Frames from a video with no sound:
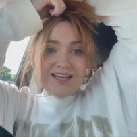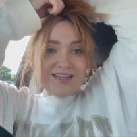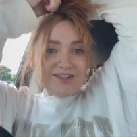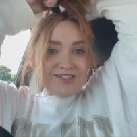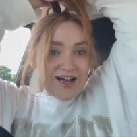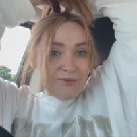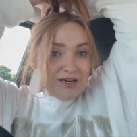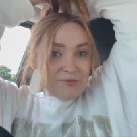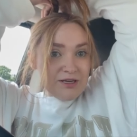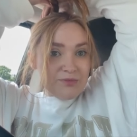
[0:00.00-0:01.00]
there's not
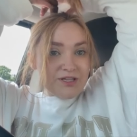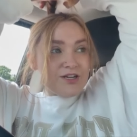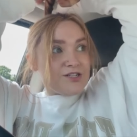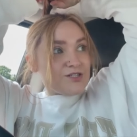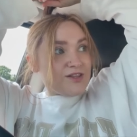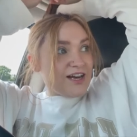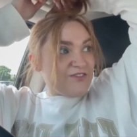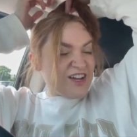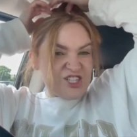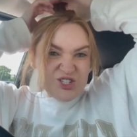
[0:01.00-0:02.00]
many people here so that if
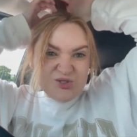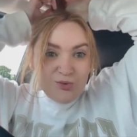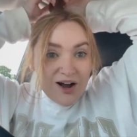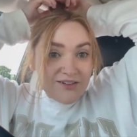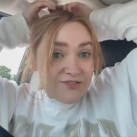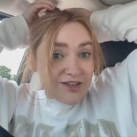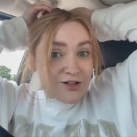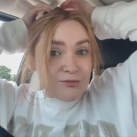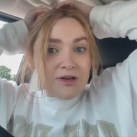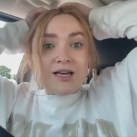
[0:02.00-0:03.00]
I do want to
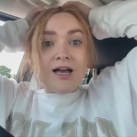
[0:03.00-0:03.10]
film,